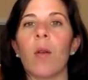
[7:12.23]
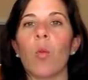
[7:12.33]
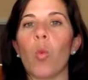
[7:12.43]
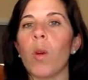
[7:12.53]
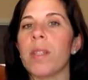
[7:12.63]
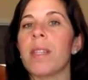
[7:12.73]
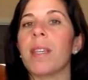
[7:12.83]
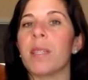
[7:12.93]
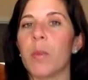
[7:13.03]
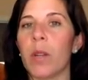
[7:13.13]
What's
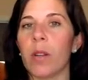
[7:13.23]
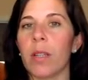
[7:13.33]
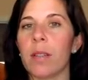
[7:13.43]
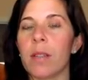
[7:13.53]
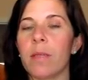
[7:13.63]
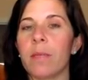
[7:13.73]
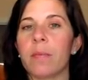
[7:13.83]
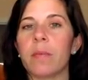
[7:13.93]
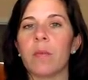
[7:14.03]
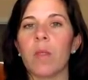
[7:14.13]
the experience?
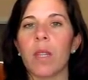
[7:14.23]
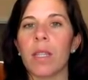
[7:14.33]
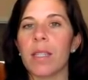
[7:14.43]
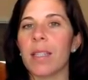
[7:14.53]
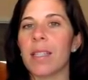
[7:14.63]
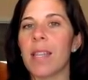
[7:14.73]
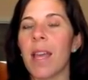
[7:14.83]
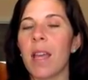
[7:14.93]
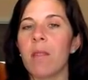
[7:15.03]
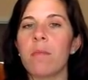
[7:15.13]
Is it the
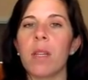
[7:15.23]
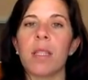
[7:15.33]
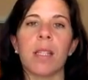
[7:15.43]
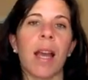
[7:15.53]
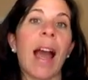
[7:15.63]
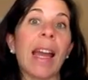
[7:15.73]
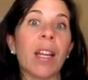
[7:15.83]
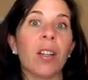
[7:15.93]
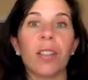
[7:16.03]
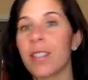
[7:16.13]
same? Is it
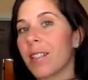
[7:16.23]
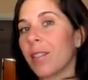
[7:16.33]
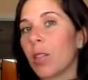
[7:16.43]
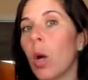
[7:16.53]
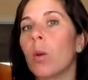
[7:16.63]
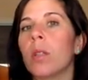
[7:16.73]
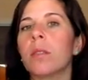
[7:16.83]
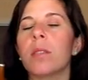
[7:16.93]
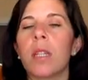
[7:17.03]
higher? Is it lower?